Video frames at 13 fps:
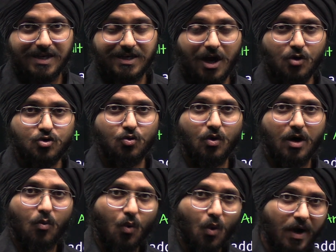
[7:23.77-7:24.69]
Now to
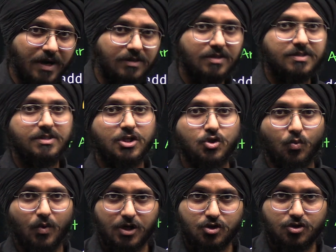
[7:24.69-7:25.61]
avoid this
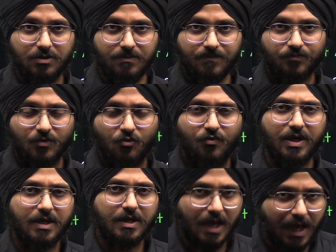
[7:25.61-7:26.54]
situation,
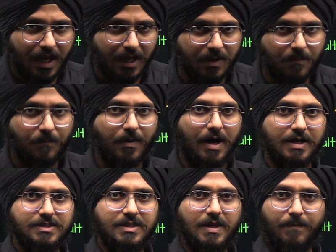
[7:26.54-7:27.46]
we can
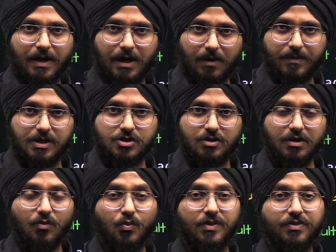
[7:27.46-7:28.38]
pass the
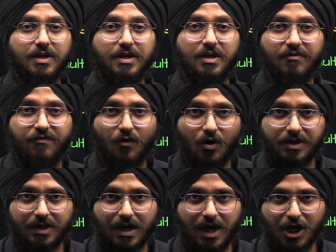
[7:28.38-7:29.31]
parameter with the
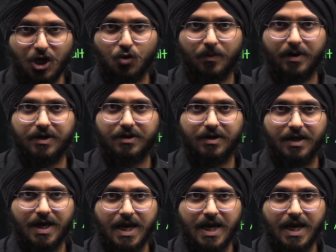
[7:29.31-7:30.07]
default argument.